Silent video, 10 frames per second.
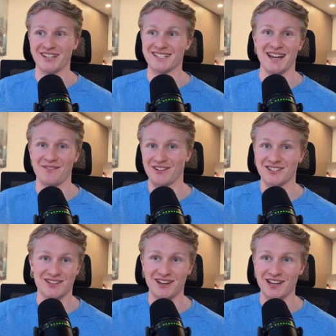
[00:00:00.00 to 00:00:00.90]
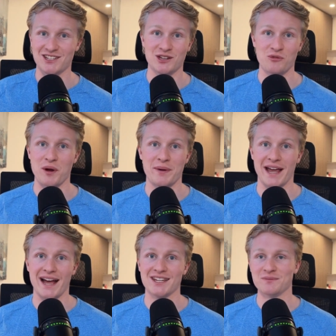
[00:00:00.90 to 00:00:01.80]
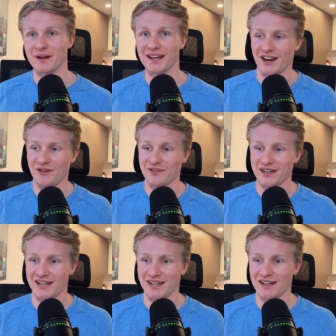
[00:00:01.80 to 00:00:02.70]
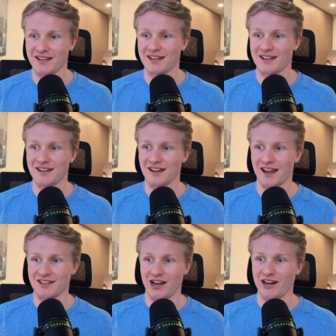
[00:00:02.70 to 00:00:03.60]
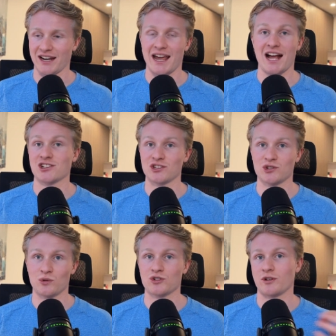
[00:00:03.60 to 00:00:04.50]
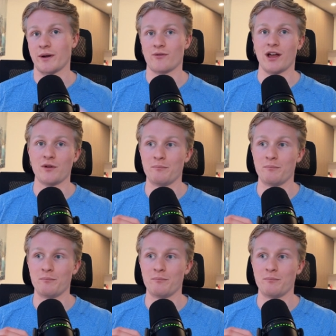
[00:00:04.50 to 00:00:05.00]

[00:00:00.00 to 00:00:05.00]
a team and still ripping ads, but I don't need a ton of cash in the short term. I'd rather